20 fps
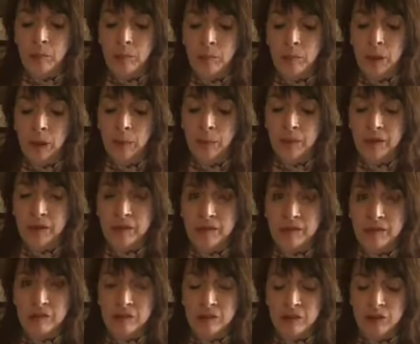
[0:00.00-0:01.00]

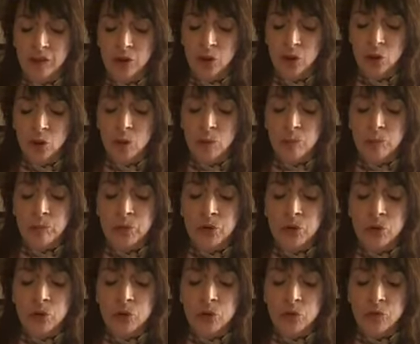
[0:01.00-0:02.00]
puppets,
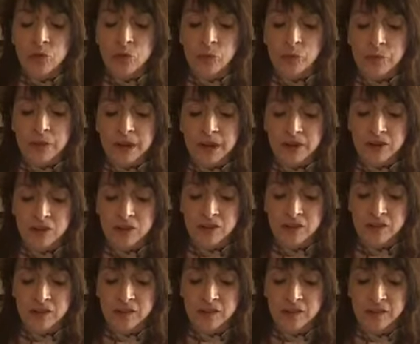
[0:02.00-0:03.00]
beautiful
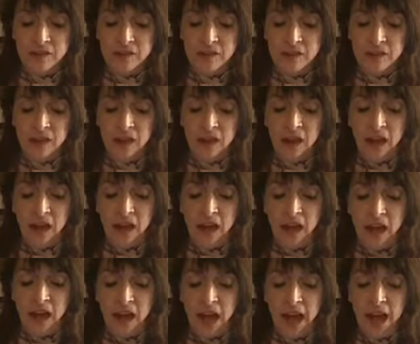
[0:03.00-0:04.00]
pictures.
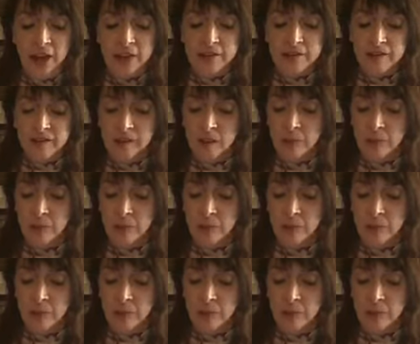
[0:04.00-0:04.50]
Her houses are